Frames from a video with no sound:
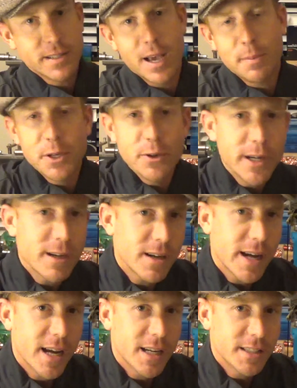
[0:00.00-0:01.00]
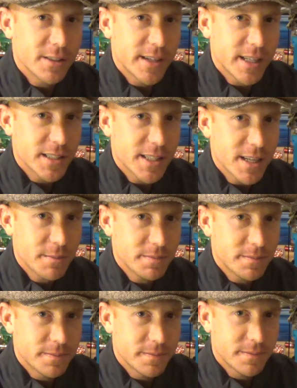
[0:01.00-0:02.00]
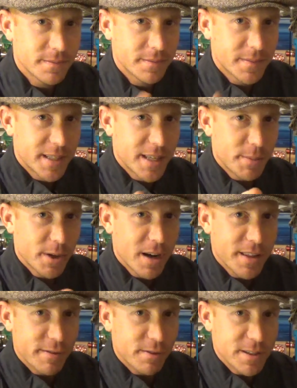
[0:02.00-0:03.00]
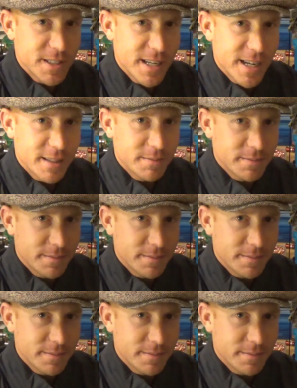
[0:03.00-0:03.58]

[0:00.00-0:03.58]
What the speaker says: Happy New Year, and until next time, keep your eye on that front sight.